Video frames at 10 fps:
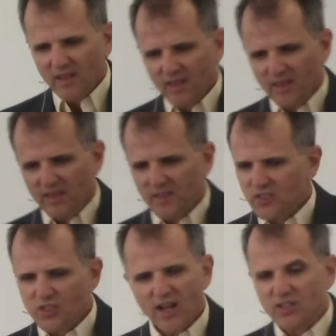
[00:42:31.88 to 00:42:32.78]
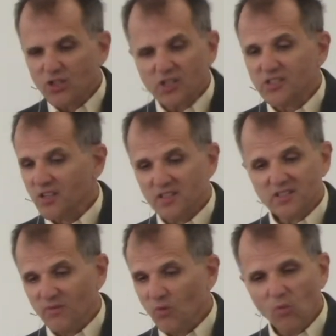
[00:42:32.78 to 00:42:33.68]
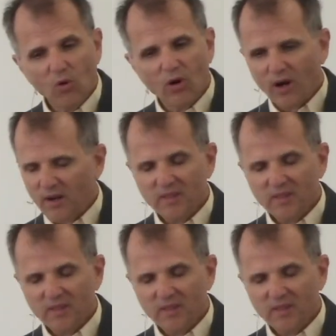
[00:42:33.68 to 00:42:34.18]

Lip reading: it's not just in the Civil War,